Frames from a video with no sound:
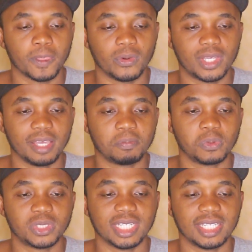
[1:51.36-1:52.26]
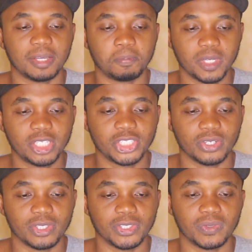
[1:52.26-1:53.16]
okay posted a
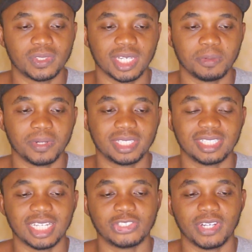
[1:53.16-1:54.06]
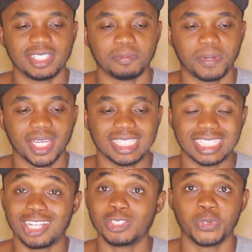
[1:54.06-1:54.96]
picture you know celebrating nigeria
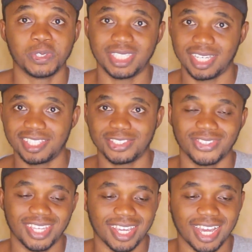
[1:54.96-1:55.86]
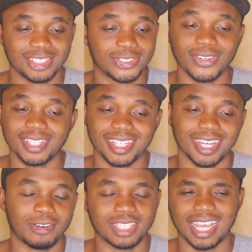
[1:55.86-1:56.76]
independence i just want to say this okay i saw it and
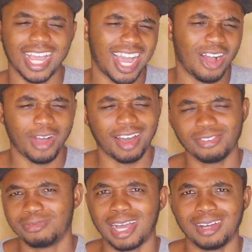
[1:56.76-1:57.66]
i was like oh, how,